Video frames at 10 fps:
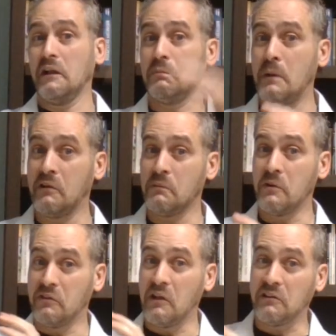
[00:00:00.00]
let's be some
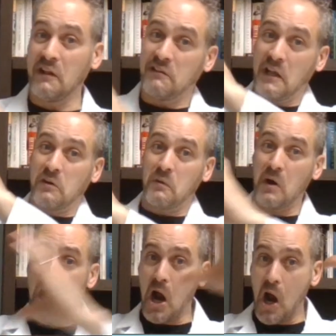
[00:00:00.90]
resistance and
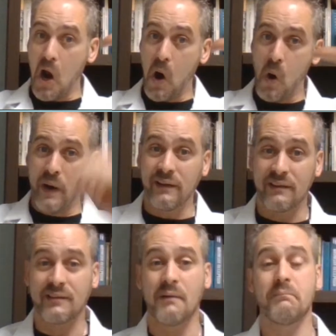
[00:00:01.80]
grow into
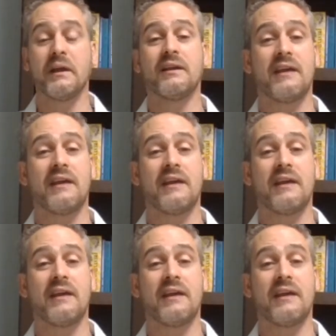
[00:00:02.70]
some big